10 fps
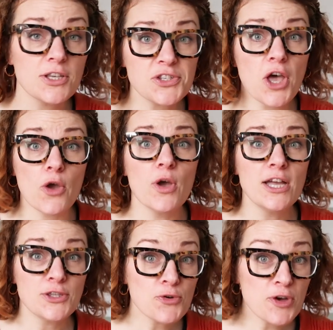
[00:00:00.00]
So
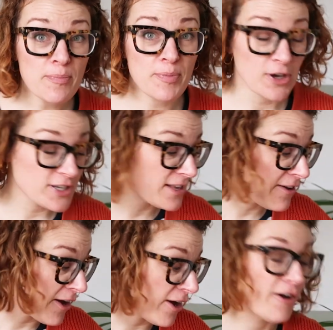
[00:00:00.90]
talking books,
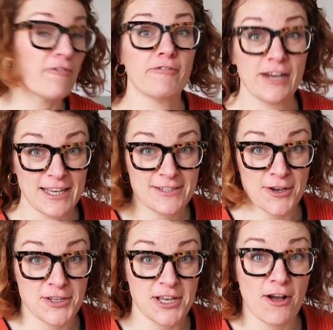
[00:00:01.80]
really
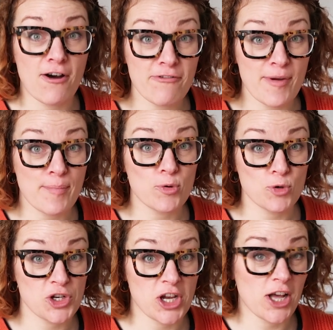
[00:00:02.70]
exciting. Our friend
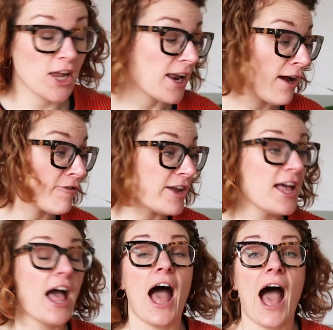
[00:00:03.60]
Portia
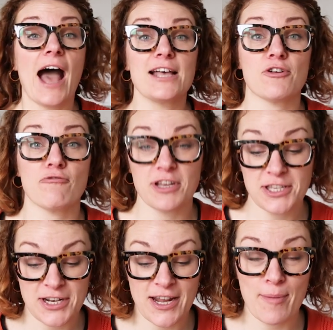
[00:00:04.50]
Lawrie has
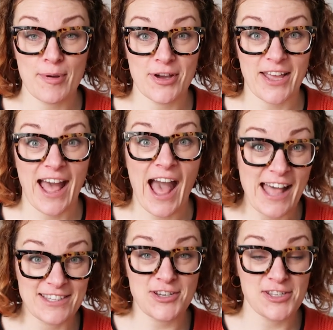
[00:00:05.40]
written a book,
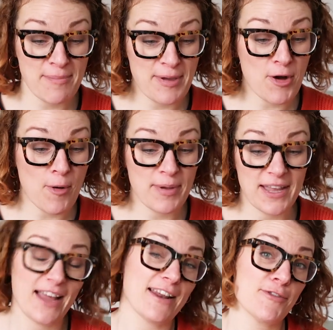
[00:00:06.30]
and she sent me a
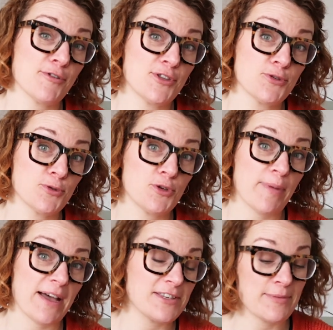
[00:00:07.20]
copy, and I thought I'd talk to you
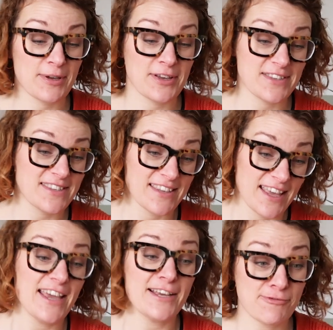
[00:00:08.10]
about it because
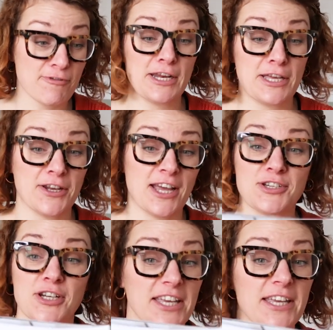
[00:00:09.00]
it's really good
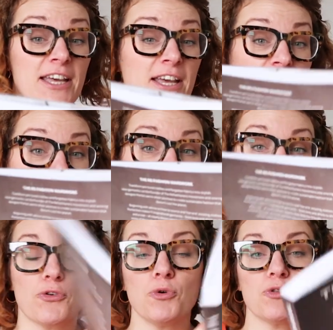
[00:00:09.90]
actually. So
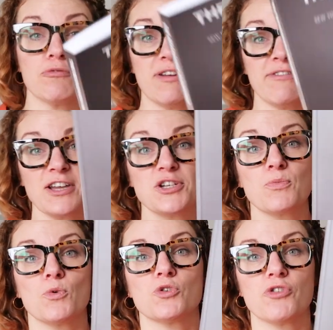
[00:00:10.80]
it's called the
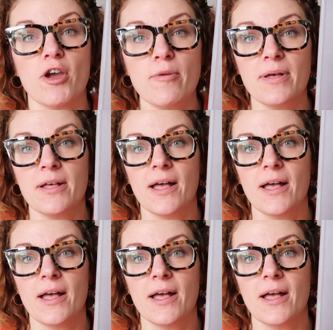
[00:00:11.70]
Refashion Wardrobe.